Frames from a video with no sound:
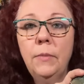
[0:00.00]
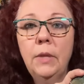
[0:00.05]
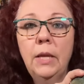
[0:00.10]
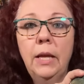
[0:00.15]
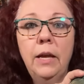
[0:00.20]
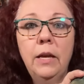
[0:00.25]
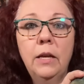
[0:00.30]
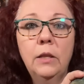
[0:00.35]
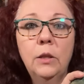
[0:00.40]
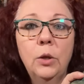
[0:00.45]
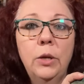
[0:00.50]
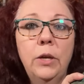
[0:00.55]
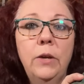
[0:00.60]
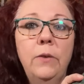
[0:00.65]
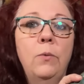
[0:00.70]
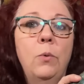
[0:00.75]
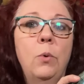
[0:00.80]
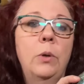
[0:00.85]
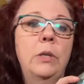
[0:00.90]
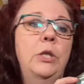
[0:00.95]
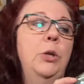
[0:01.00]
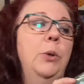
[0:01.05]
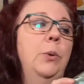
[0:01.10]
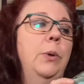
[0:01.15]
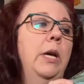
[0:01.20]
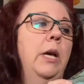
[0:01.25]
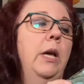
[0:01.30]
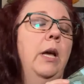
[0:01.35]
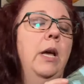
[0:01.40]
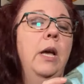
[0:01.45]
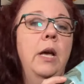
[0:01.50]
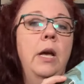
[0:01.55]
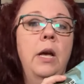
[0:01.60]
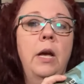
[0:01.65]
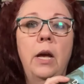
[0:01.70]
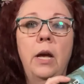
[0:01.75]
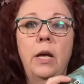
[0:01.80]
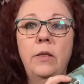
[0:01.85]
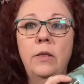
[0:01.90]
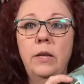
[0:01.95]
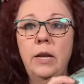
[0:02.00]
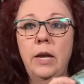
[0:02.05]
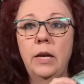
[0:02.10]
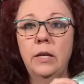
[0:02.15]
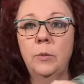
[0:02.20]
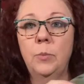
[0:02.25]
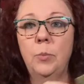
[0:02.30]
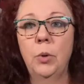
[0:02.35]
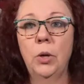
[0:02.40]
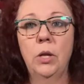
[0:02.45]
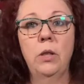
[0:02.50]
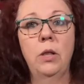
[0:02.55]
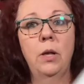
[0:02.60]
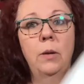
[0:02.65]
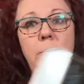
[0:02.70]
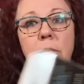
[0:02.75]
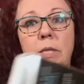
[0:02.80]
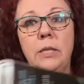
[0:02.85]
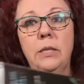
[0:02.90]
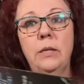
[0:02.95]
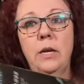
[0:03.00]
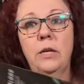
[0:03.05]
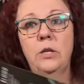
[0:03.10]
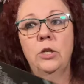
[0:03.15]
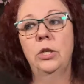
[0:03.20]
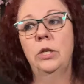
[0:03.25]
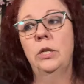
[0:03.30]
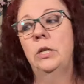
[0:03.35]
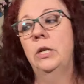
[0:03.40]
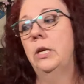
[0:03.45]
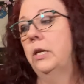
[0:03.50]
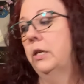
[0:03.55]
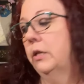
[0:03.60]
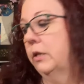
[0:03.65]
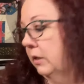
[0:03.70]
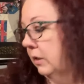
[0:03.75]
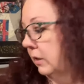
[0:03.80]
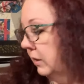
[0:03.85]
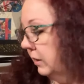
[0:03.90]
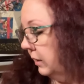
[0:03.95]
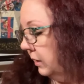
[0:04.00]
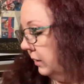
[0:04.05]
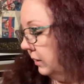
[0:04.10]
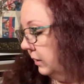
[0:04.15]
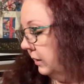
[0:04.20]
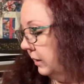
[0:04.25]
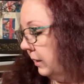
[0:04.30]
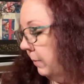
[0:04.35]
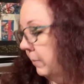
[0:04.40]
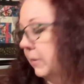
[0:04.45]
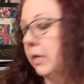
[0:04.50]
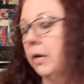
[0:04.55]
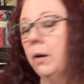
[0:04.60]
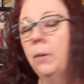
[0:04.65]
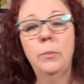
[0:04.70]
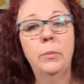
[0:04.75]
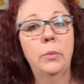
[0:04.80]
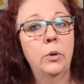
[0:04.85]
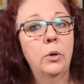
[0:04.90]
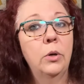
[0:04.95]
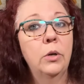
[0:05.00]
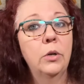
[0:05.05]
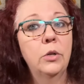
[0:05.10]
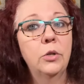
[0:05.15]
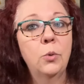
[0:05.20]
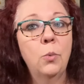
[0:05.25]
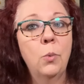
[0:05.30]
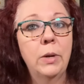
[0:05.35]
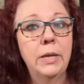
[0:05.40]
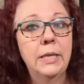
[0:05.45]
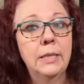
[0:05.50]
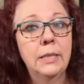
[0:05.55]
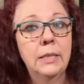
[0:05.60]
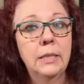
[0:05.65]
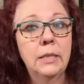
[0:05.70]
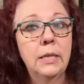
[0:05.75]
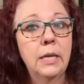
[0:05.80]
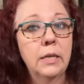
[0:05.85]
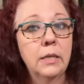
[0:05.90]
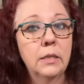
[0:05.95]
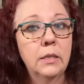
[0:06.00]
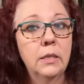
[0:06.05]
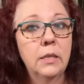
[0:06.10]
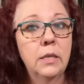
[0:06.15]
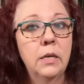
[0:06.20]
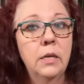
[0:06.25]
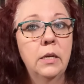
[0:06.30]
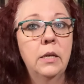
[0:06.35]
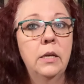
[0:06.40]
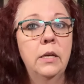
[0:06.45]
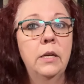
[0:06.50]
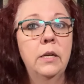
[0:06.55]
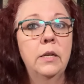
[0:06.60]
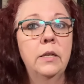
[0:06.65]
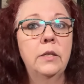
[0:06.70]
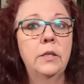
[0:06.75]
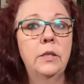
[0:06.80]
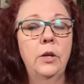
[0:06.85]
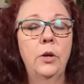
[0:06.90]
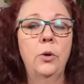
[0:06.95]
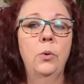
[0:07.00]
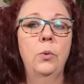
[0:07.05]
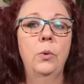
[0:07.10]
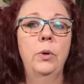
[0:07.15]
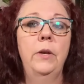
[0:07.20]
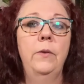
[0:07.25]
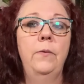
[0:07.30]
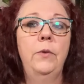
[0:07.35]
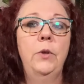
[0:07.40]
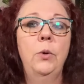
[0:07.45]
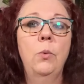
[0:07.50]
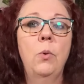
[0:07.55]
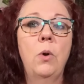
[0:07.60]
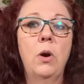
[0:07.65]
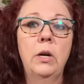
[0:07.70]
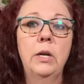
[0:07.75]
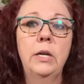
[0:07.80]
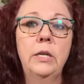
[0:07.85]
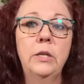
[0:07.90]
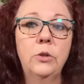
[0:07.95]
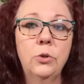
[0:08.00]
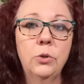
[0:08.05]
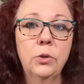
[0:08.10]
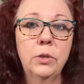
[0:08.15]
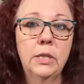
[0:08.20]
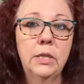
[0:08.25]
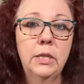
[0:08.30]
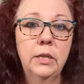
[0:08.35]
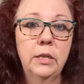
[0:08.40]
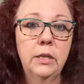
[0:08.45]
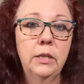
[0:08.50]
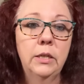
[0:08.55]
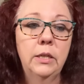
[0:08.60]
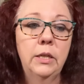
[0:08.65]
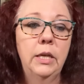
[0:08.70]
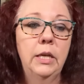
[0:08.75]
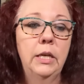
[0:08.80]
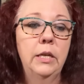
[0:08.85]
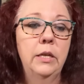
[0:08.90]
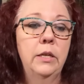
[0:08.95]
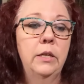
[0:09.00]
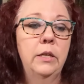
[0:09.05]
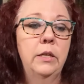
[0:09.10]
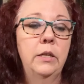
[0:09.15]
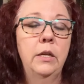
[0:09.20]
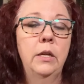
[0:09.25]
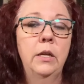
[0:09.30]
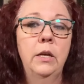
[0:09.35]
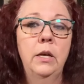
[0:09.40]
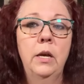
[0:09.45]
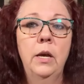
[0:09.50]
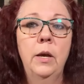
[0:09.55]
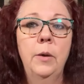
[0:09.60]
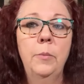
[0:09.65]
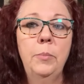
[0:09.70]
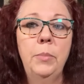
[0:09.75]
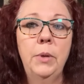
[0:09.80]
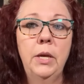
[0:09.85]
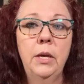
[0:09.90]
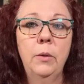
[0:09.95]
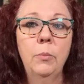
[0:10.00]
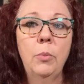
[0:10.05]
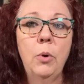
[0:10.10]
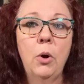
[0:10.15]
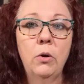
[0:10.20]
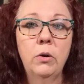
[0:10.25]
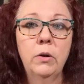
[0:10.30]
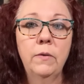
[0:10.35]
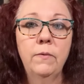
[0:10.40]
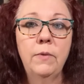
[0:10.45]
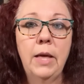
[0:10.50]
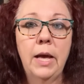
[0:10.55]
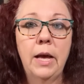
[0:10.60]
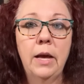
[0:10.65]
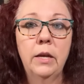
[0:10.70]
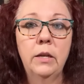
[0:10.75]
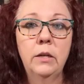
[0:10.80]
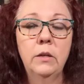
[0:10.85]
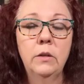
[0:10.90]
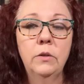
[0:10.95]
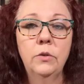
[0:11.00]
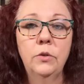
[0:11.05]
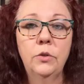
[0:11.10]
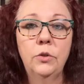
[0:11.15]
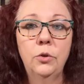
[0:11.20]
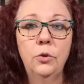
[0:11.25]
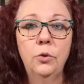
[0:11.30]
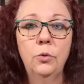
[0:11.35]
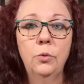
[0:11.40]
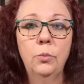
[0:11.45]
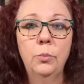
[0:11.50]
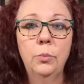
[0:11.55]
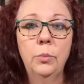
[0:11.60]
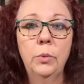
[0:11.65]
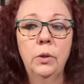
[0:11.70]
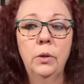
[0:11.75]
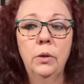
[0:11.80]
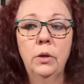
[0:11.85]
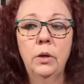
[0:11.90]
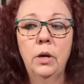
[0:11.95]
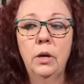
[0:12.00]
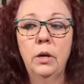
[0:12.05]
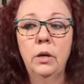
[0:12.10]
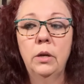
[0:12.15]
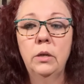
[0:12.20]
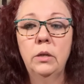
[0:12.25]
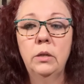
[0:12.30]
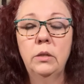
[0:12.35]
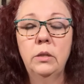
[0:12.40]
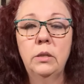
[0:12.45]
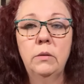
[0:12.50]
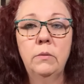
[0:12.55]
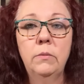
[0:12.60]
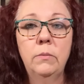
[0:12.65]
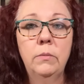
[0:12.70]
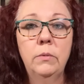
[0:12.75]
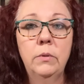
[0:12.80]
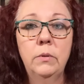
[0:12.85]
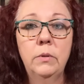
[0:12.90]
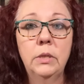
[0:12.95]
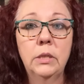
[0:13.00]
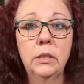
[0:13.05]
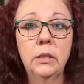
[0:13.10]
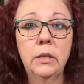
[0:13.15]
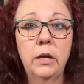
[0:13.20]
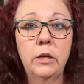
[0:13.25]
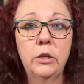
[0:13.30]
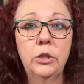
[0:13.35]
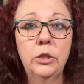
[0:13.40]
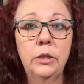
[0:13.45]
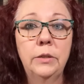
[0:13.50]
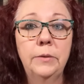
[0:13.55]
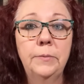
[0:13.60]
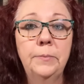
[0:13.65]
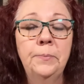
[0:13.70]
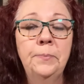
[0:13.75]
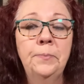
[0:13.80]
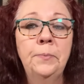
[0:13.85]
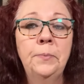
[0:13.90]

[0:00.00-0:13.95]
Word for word: and looking forward to it. And the next book club discussion is September 26th. So if you are interested in being part of that Zoom uh, discussion,